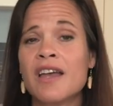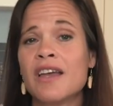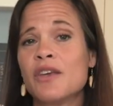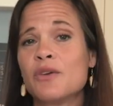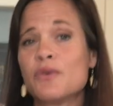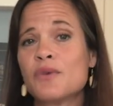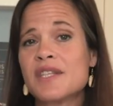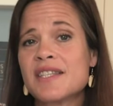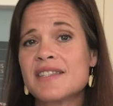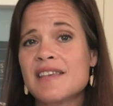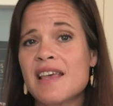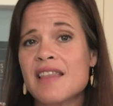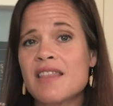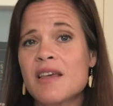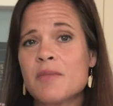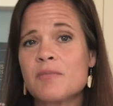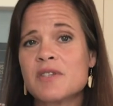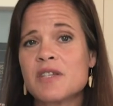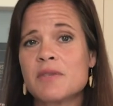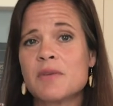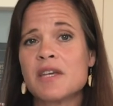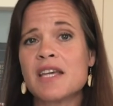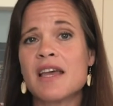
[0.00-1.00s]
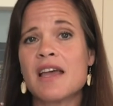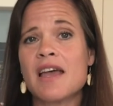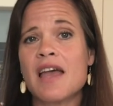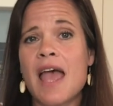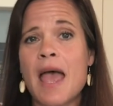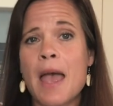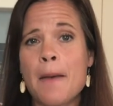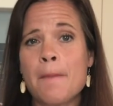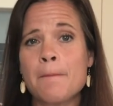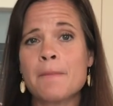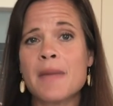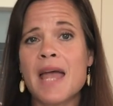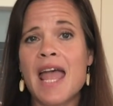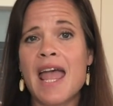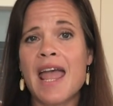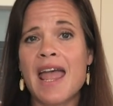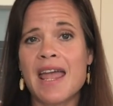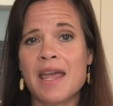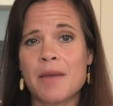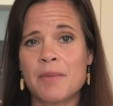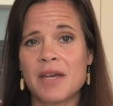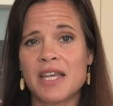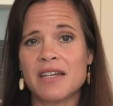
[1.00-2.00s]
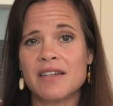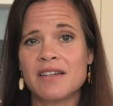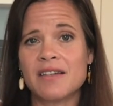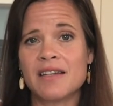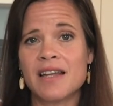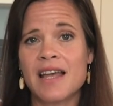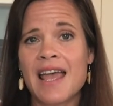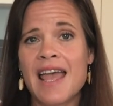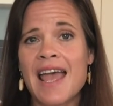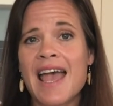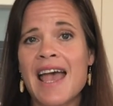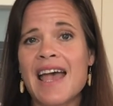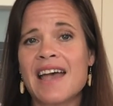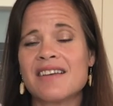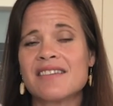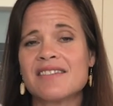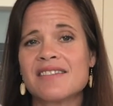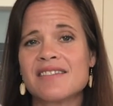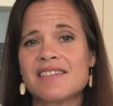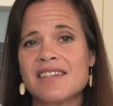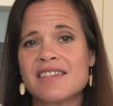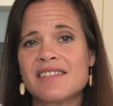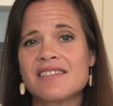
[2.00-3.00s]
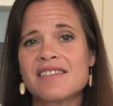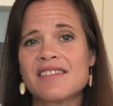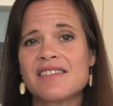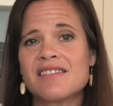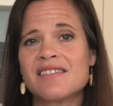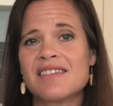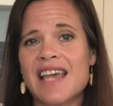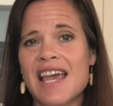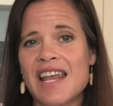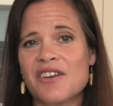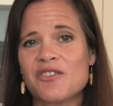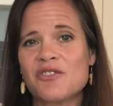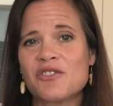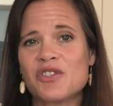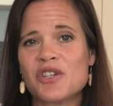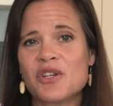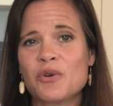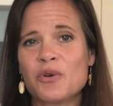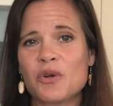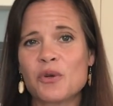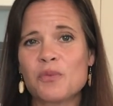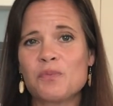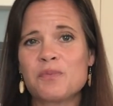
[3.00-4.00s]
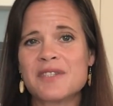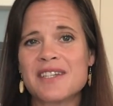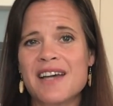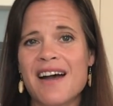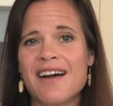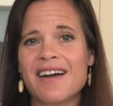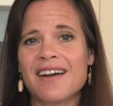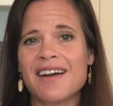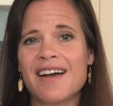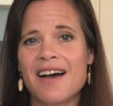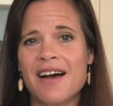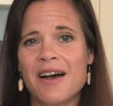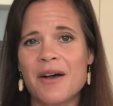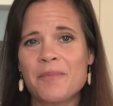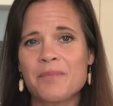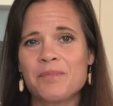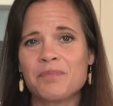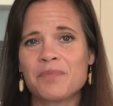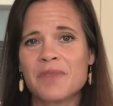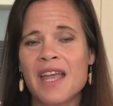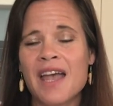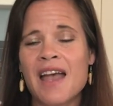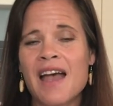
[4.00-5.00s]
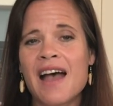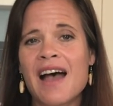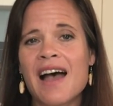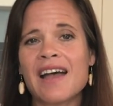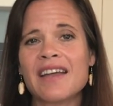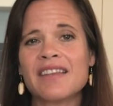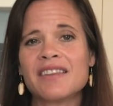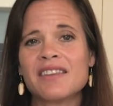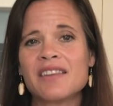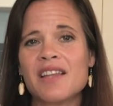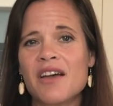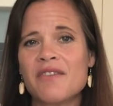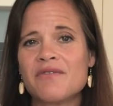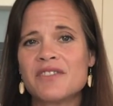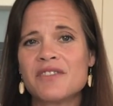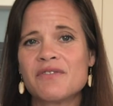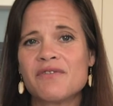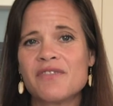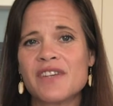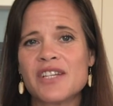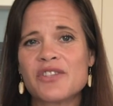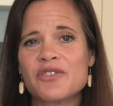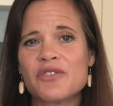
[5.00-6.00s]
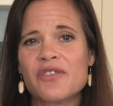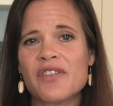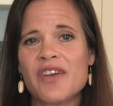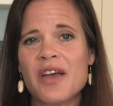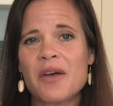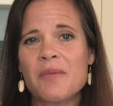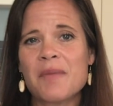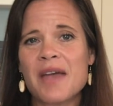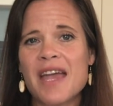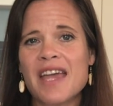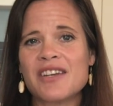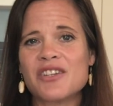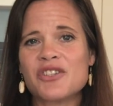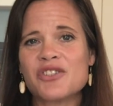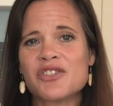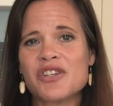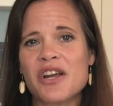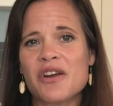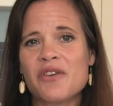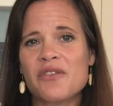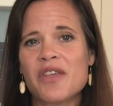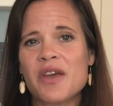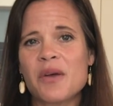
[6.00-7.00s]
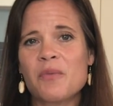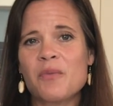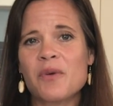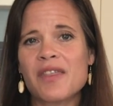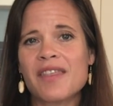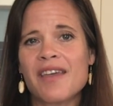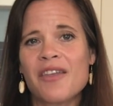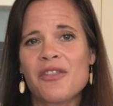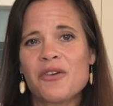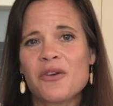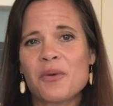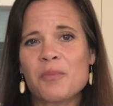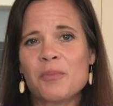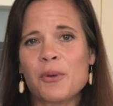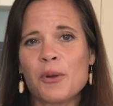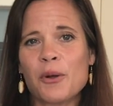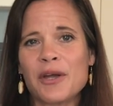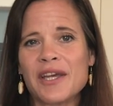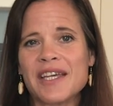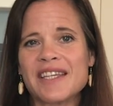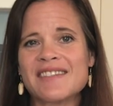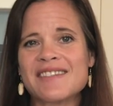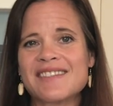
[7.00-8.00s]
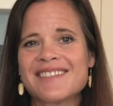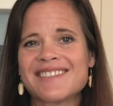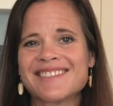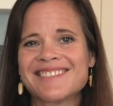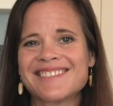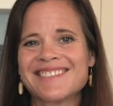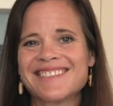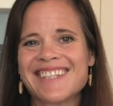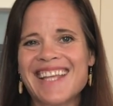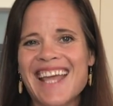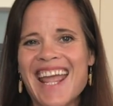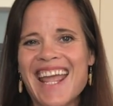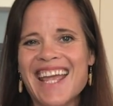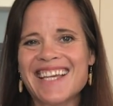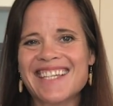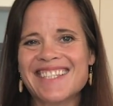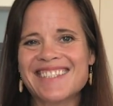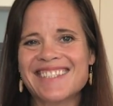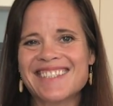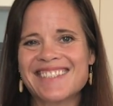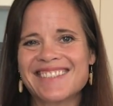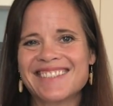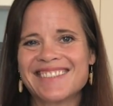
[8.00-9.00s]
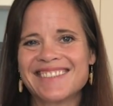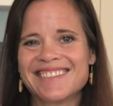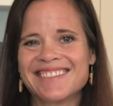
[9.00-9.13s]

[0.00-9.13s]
You can send them to me at mheyman@citizensenergygroup.com. I'd love to feature them and share them with other employees. Thanks.